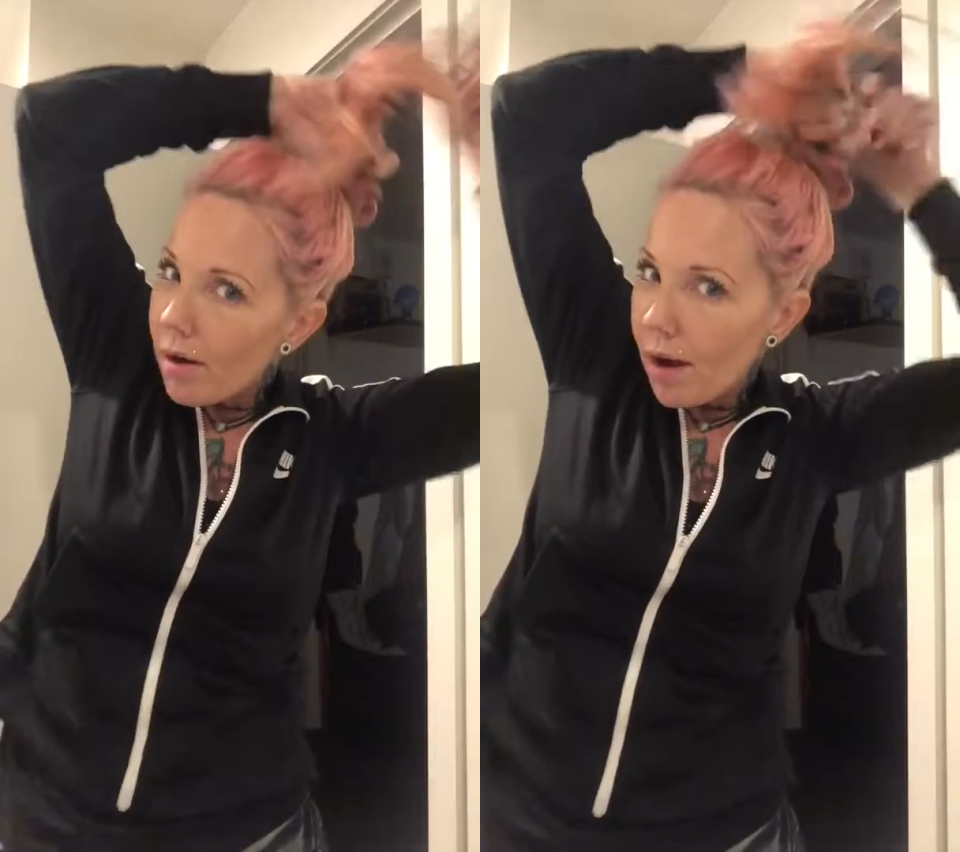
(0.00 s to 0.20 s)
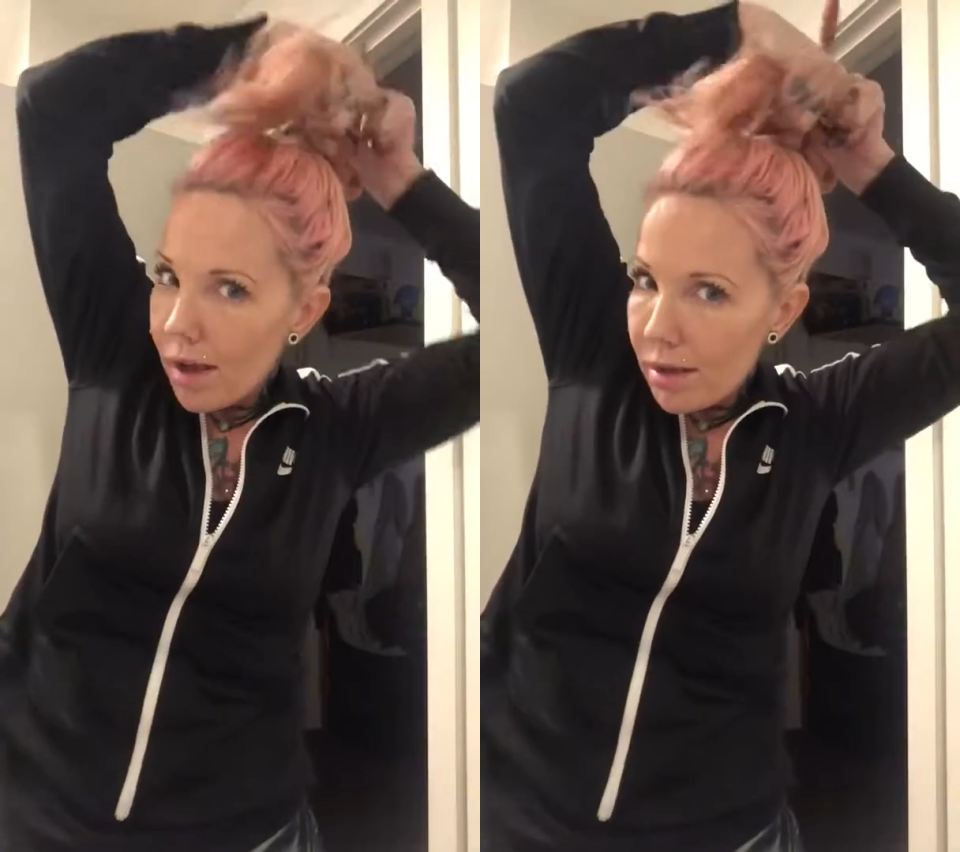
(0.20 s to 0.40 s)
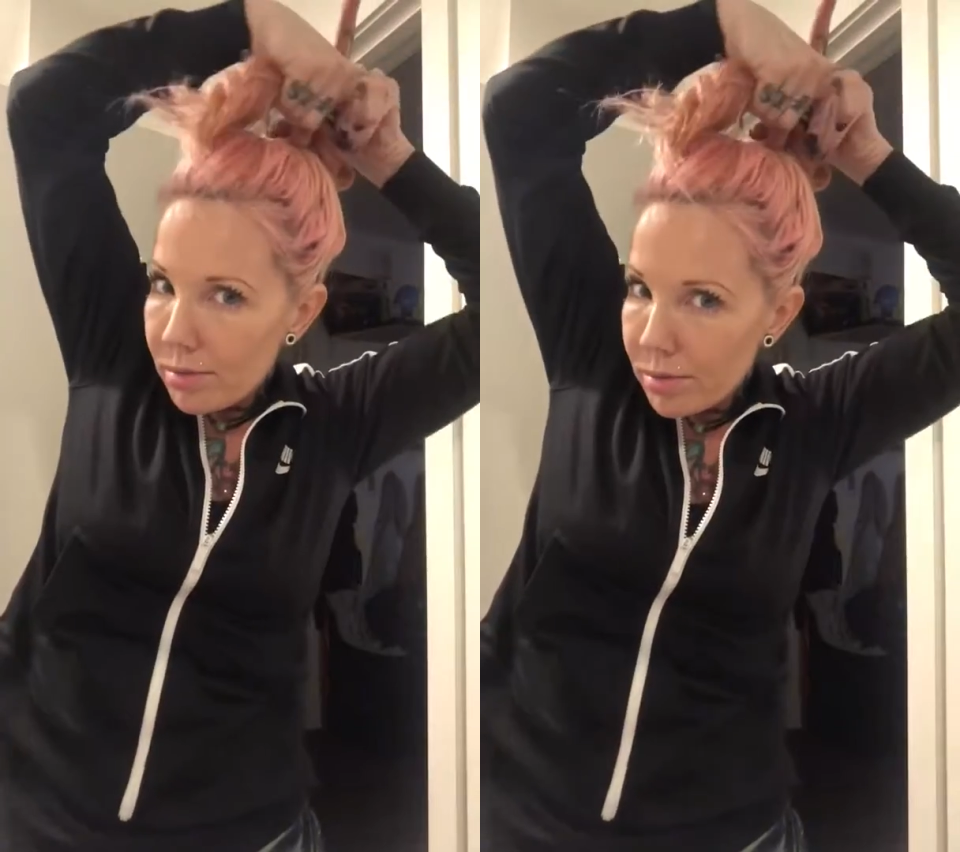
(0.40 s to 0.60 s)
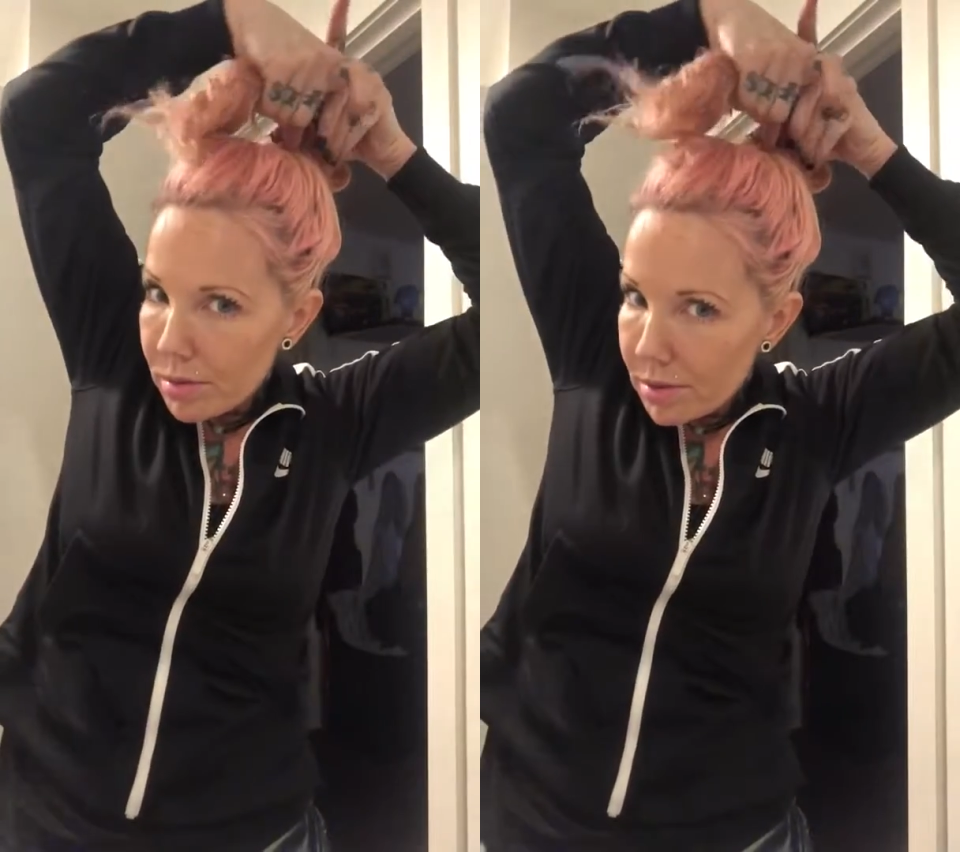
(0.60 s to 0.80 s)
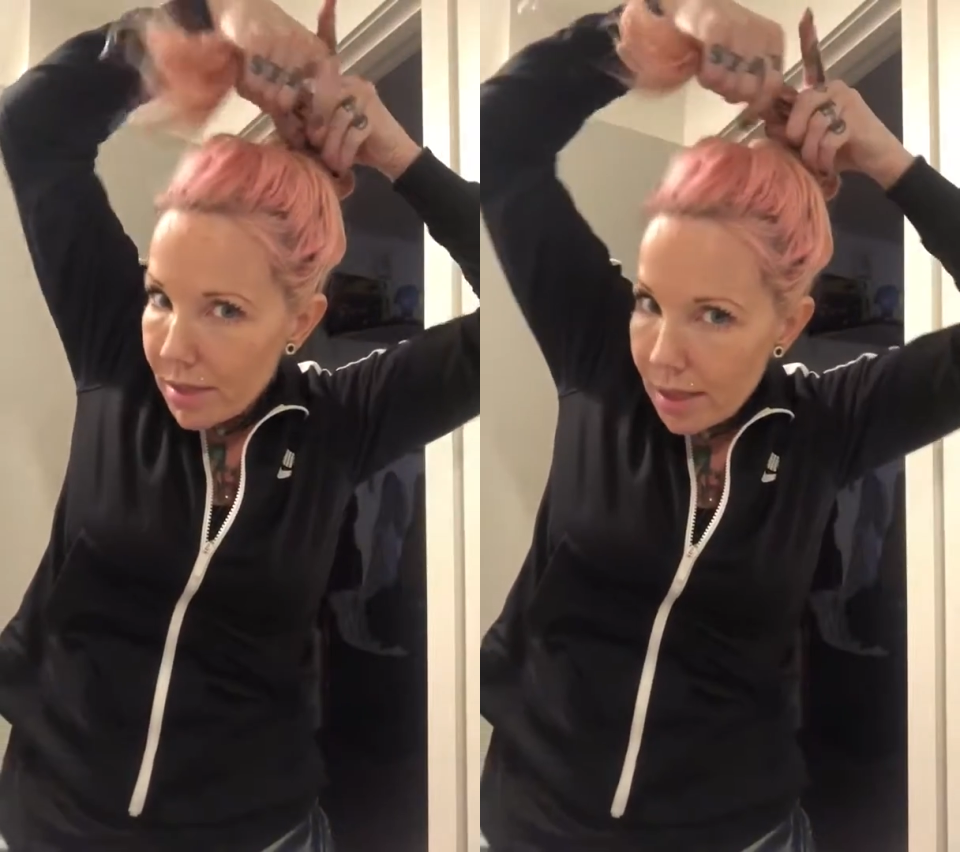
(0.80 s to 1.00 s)
I
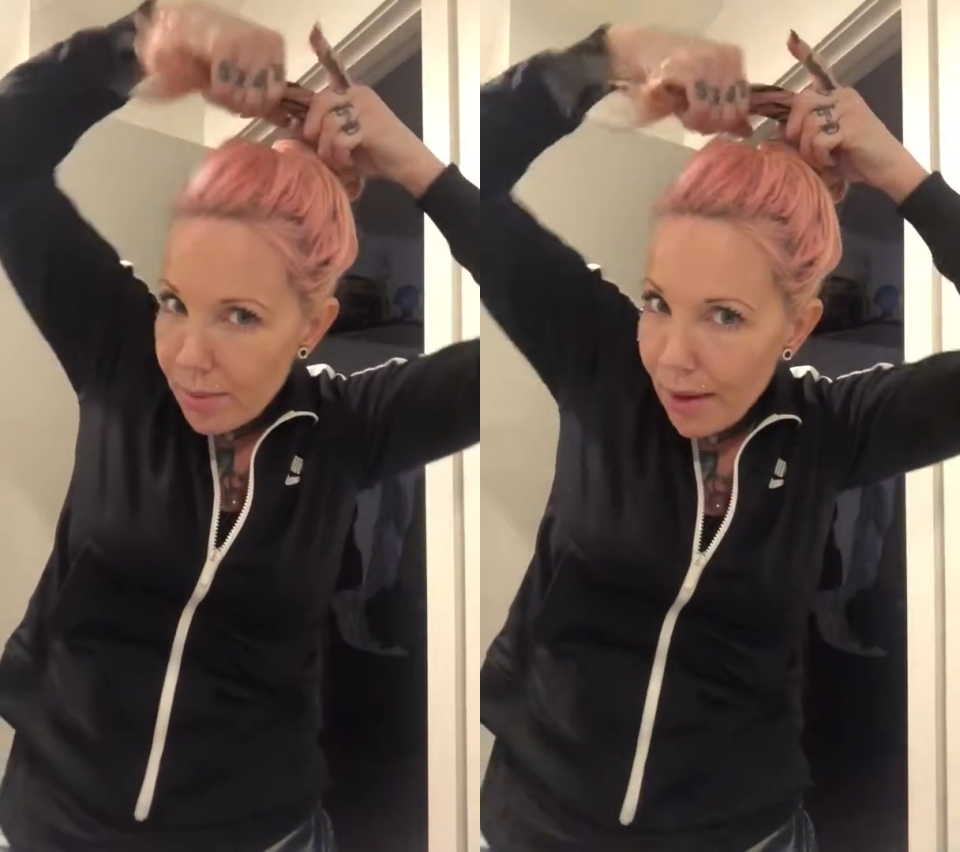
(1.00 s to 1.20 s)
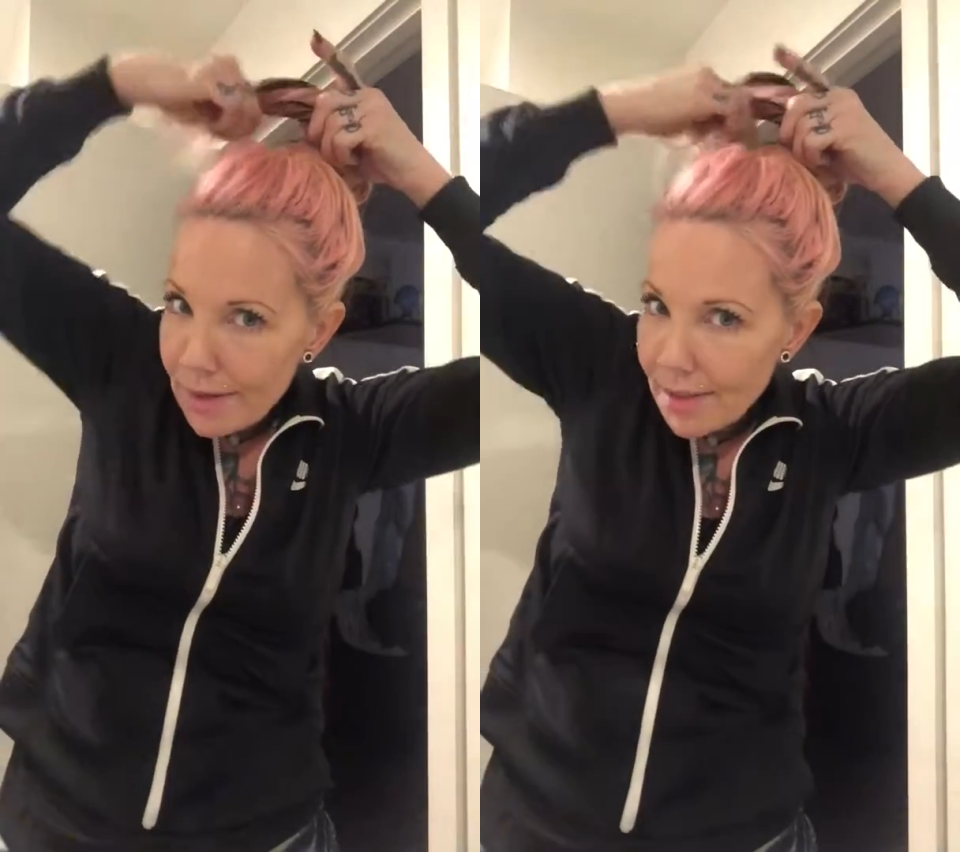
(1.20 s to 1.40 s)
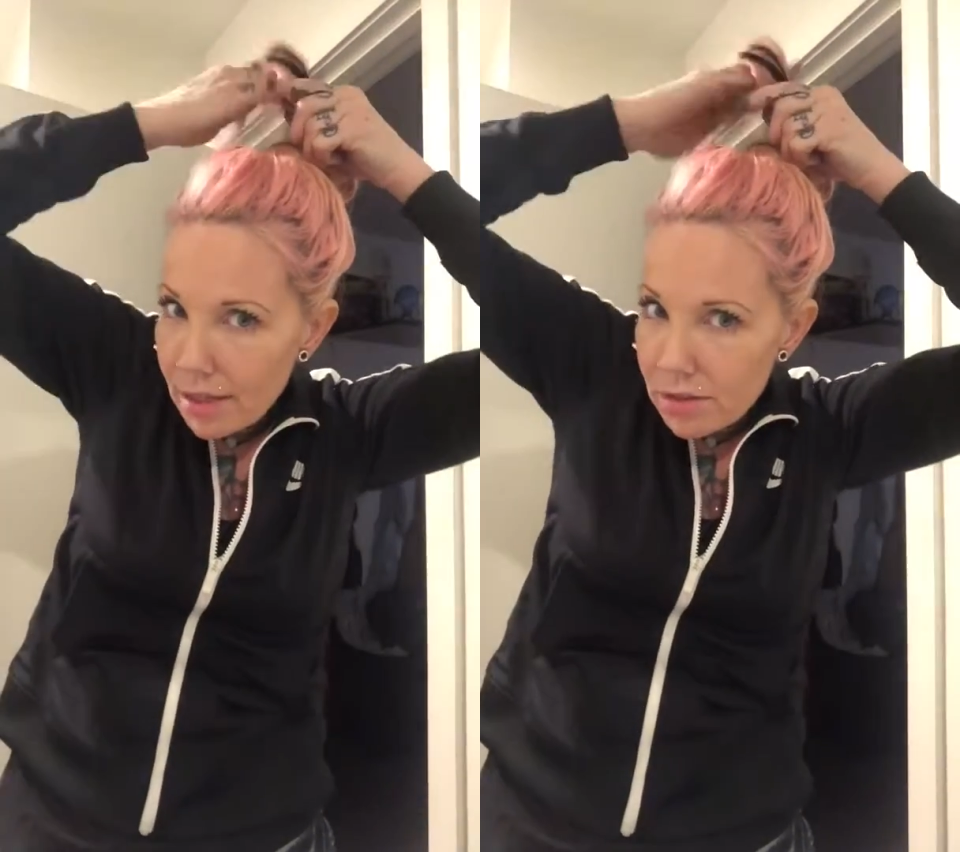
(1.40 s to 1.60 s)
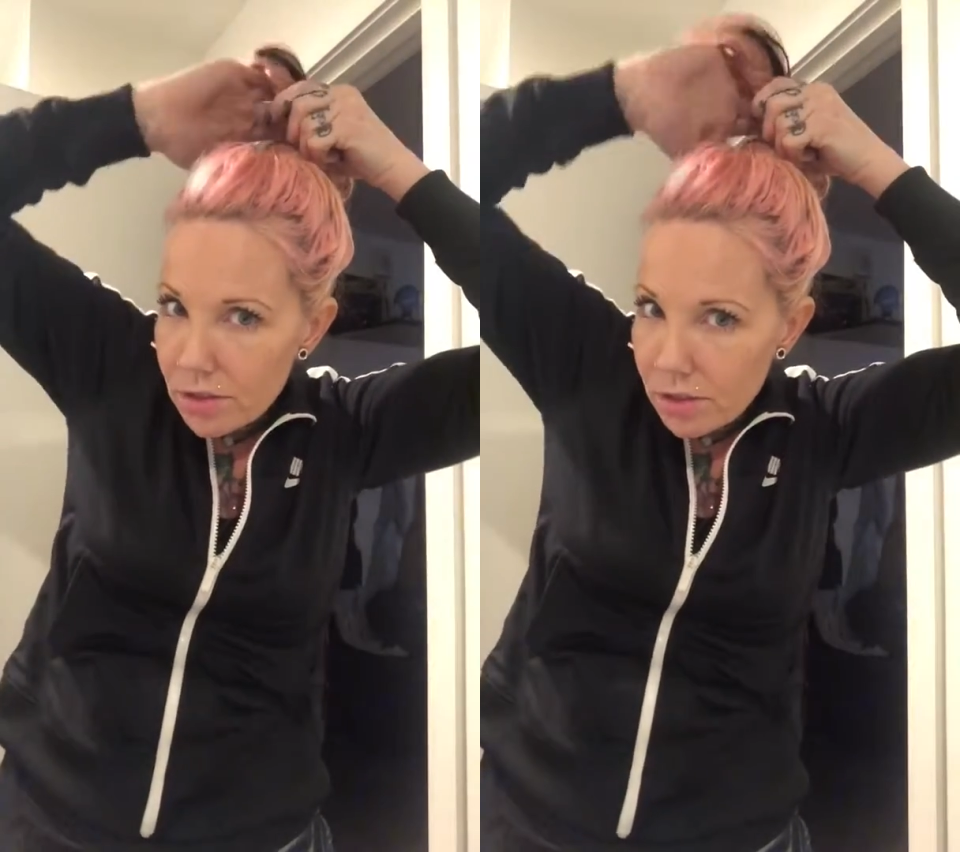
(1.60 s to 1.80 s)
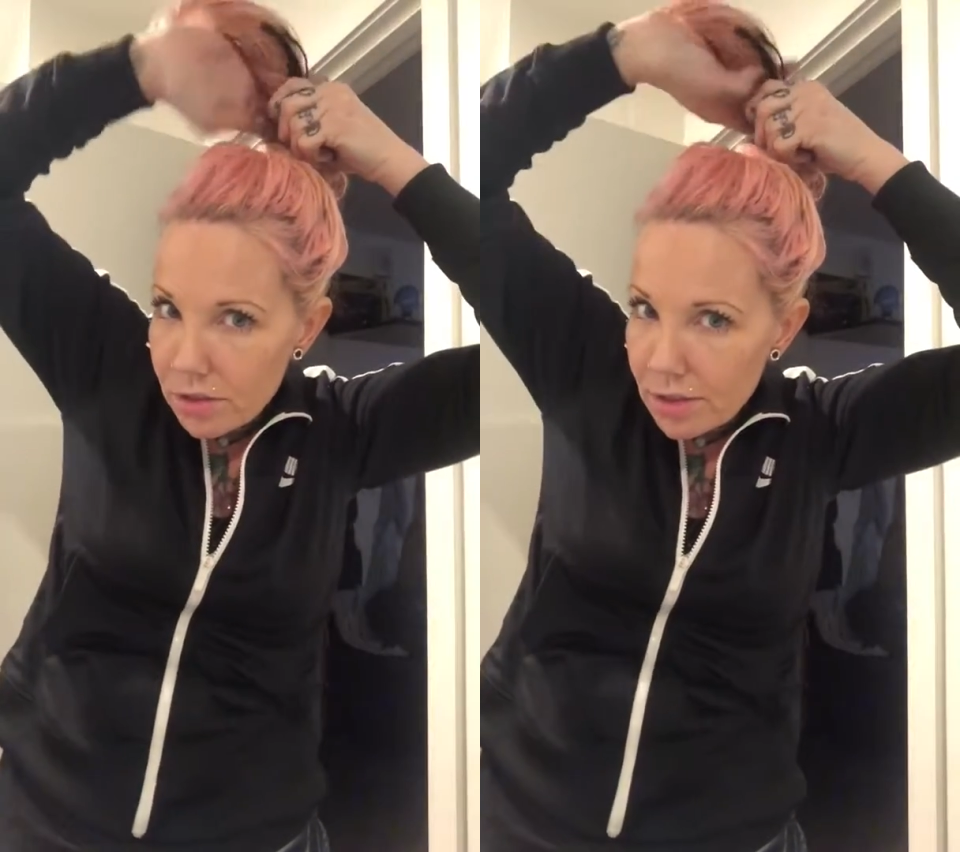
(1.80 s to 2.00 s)
will take it back down so you